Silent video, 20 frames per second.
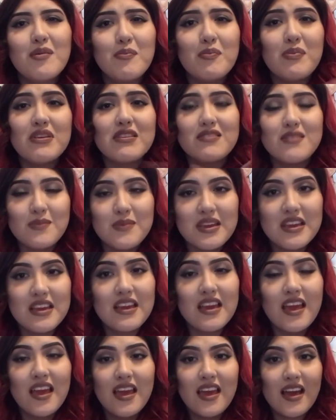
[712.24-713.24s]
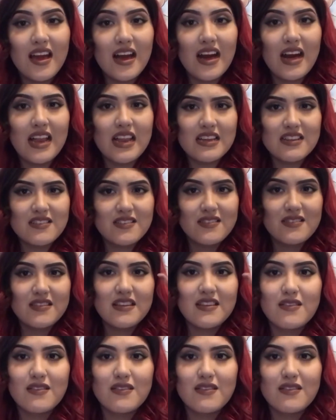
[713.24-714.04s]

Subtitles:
But to me, I like to see,